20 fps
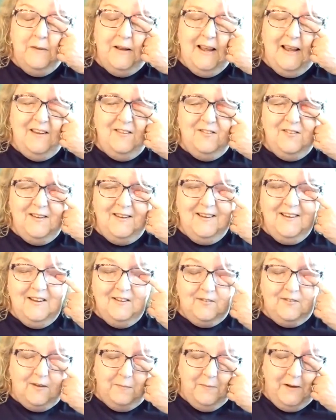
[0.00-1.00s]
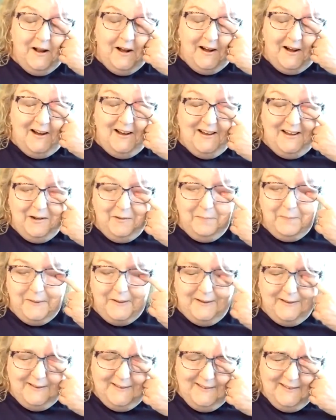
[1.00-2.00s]
lazy because I'm not,
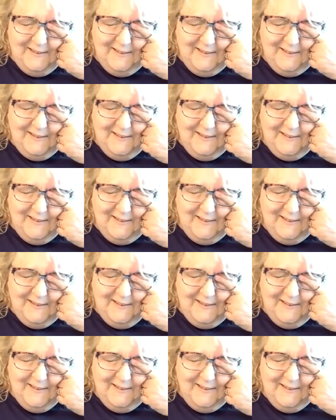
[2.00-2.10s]
but